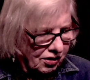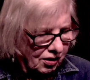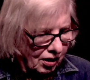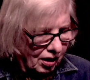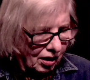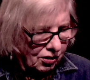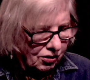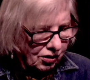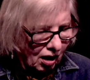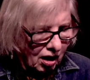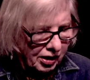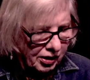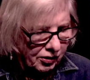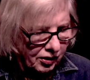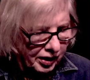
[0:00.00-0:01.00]
is
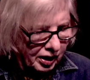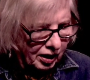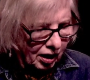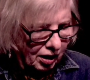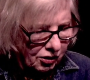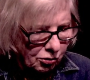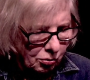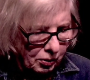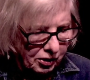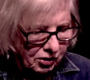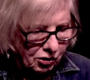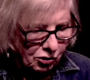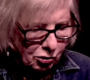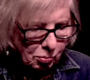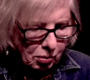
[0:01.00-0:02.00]
honoring us with his
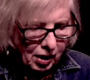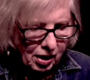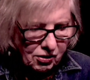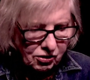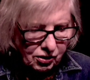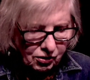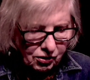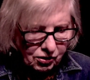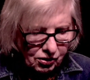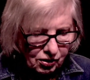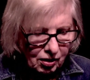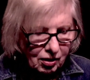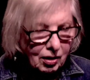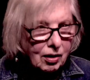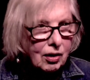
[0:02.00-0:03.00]
presence,
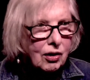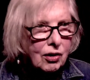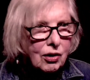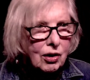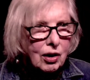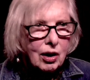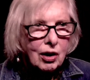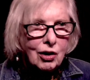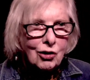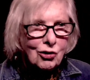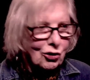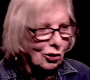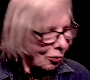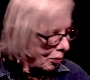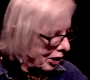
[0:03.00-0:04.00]
should
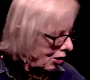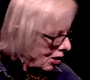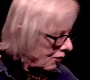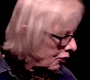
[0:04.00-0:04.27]
we offer